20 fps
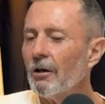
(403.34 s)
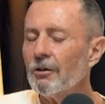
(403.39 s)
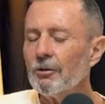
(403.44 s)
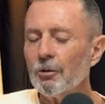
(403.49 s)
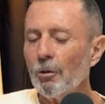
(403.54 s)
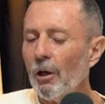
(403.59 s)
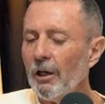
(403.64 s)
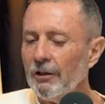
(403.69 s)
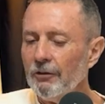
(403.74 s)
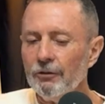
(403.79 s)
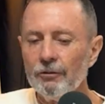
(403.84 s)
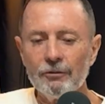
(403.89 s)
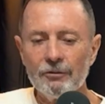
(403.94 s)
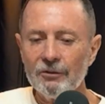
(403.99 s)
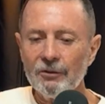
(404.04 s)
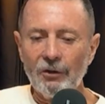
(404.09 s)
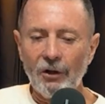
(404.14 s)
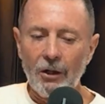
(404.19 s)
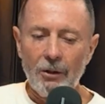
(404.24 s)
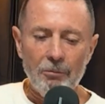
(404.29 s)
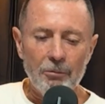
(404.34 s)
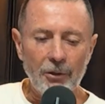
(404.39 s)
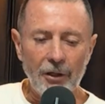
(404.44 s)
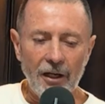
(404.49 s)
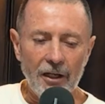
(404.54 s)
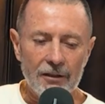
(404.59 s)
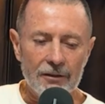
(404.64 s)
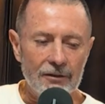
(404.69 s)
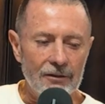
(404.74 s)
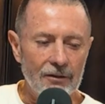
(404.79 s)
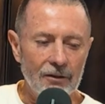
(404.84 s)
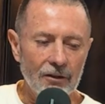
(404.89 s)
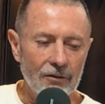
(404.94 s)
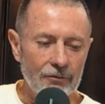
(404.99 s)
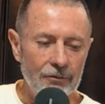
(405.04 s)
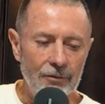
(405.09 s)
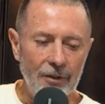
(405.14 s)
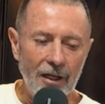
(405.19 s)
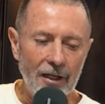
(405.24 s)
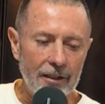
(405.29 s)
was always very proud
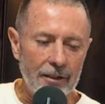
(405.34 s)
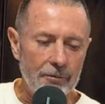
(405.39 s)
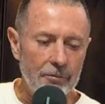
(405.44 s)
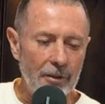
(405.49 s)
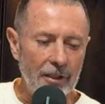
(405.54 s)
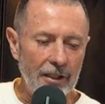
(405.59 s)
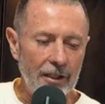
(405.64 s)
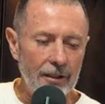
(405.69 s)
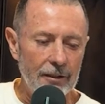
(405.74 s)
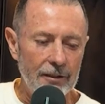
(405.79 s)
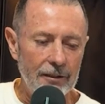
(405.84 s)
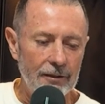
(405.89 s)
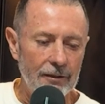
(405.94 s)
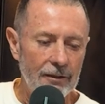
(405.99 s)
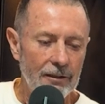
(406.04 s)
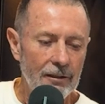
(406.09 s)
of AB, and